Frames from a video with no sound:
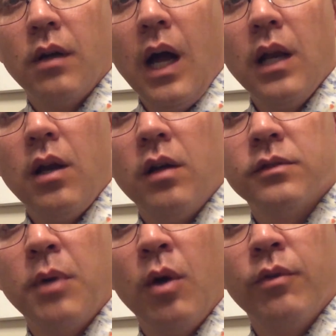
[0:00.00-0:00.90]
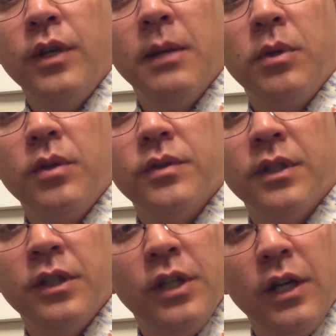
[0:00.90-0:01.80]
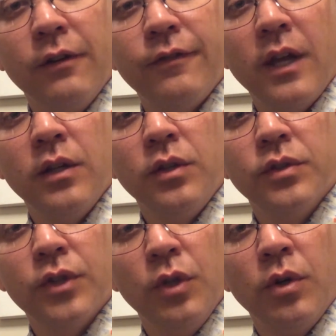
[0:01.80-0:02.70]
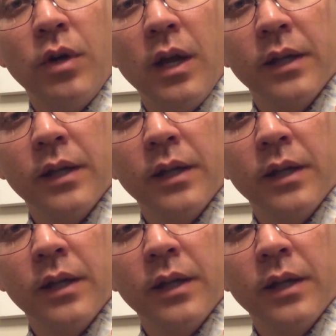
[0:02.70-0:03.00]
I lost both nipples in a near-fatal scooter